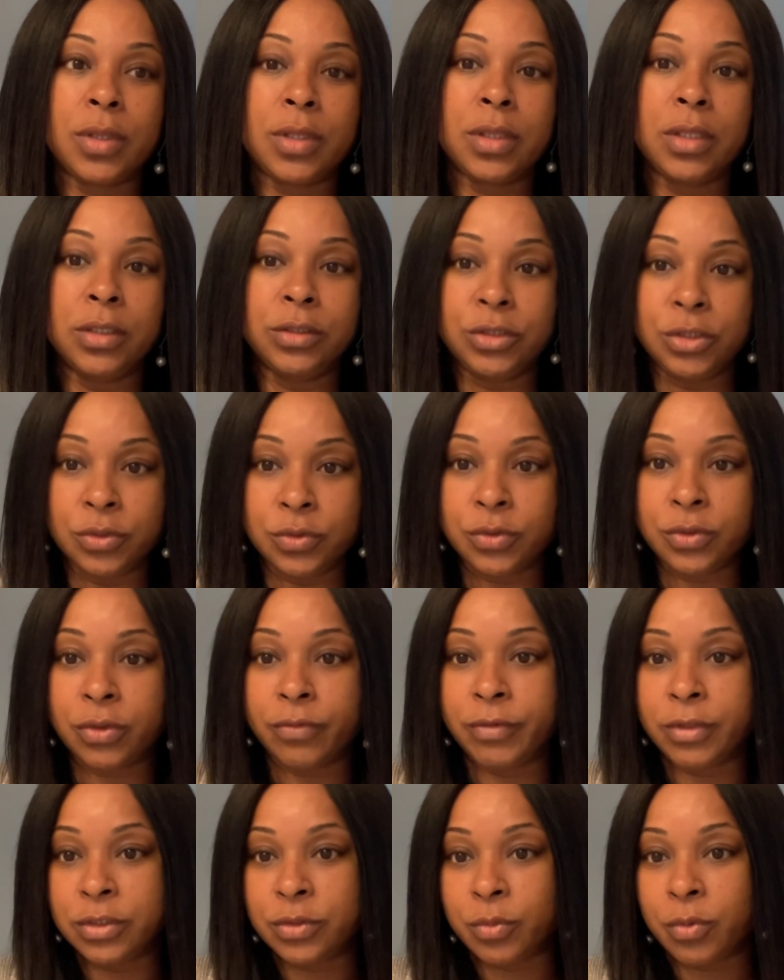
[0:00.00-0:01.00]
the children of
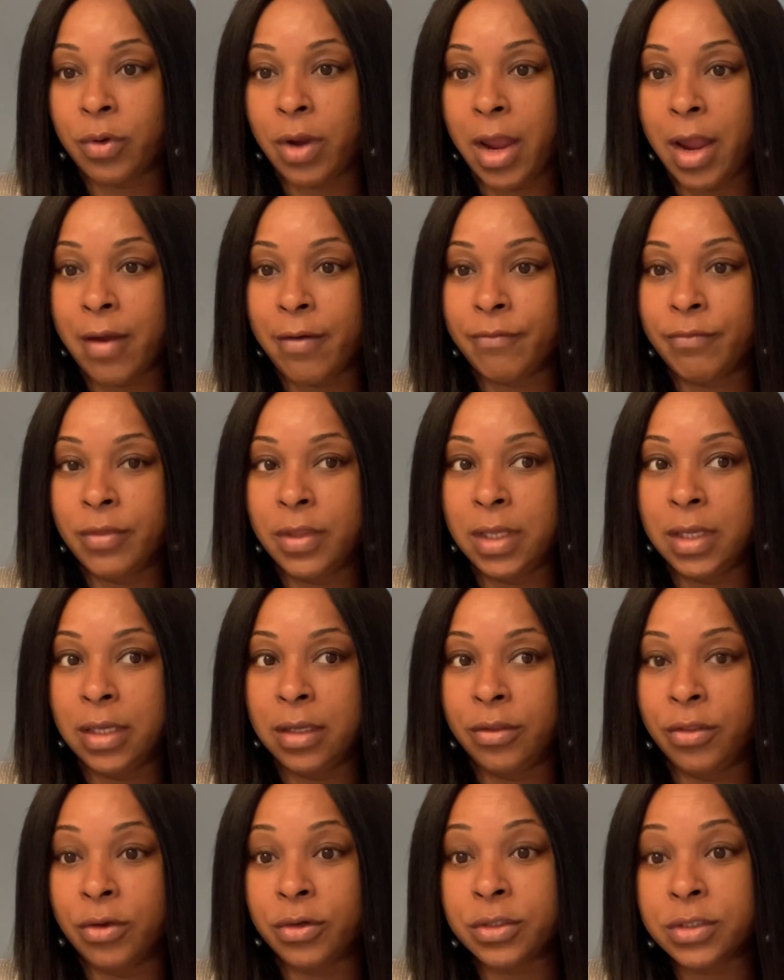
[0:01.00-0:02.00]
Israel have the
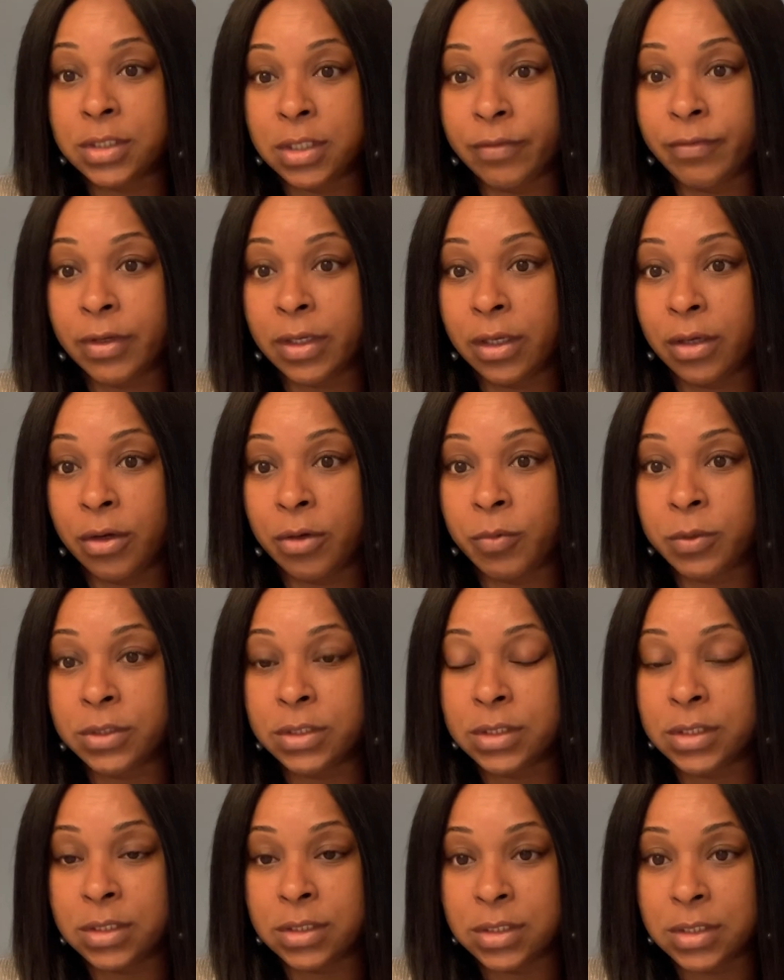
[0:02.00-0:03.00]
their civic year, which
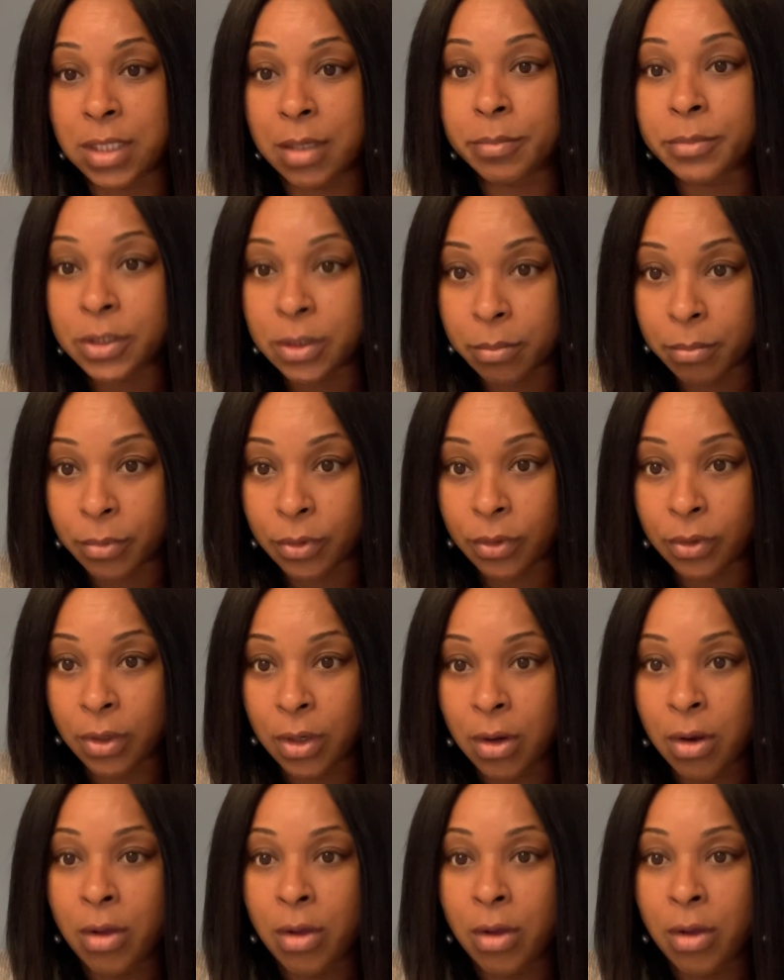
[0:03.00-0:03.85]
is in September.